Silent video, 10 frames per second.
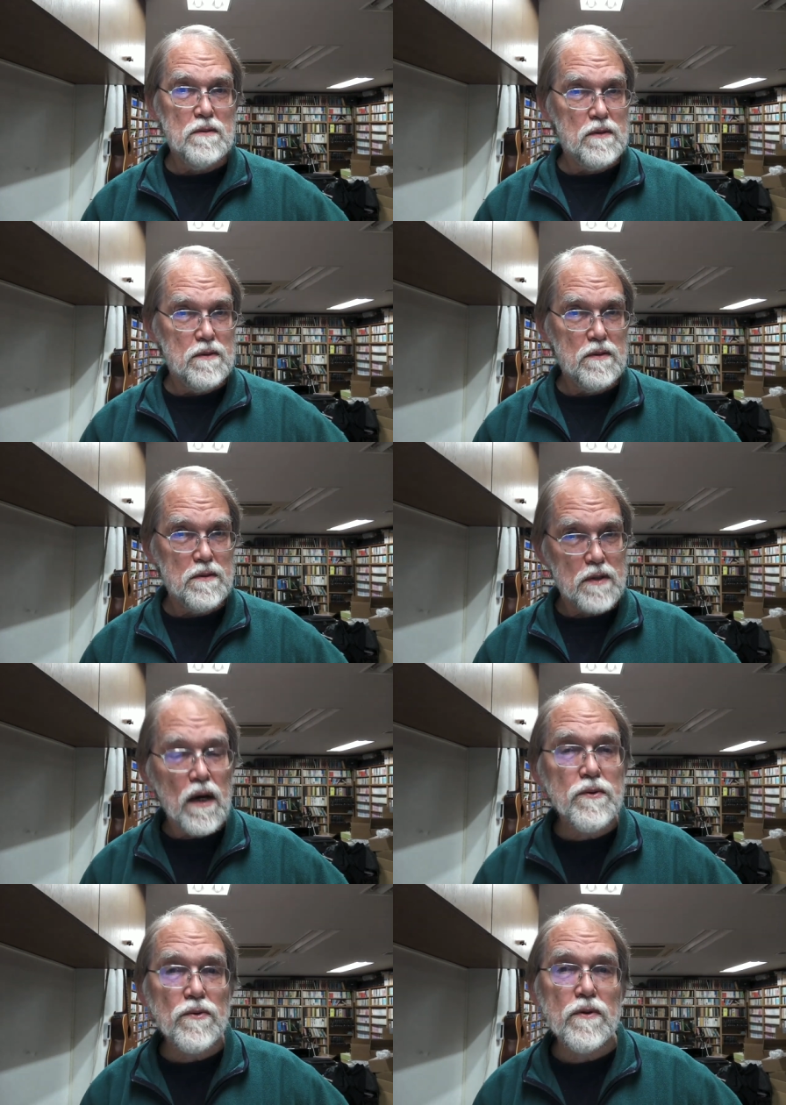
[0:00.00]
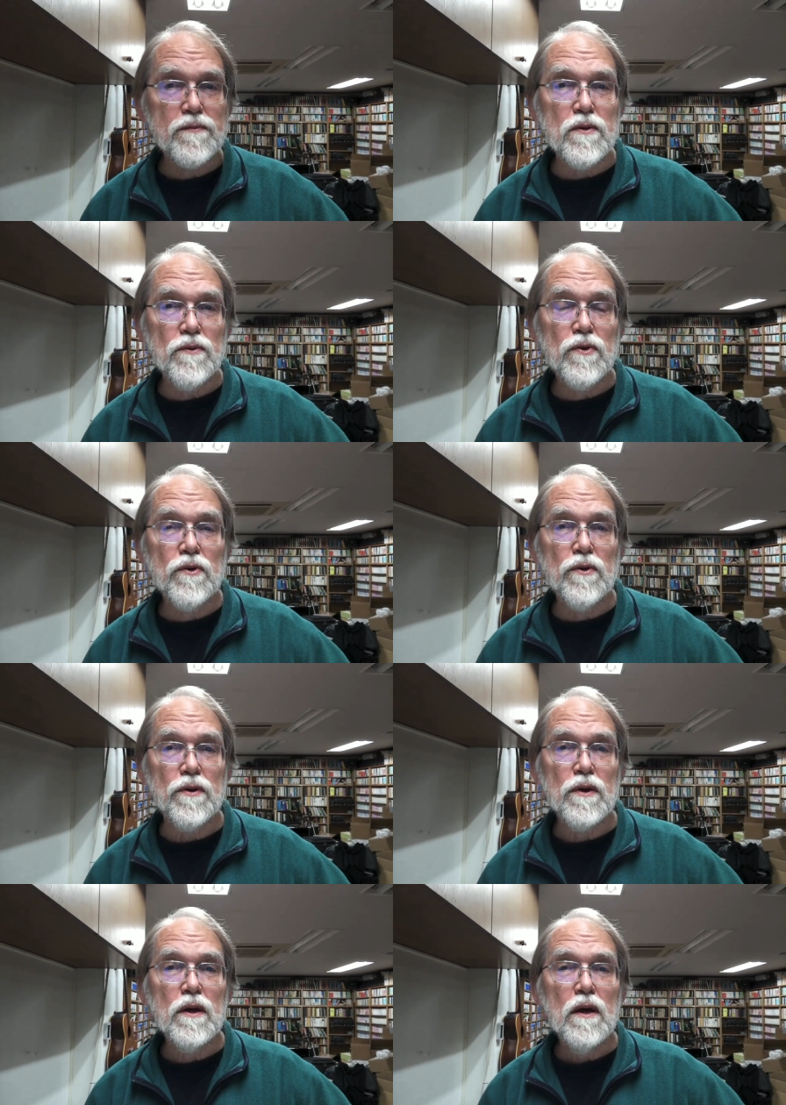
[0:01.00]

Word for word: are causes of concern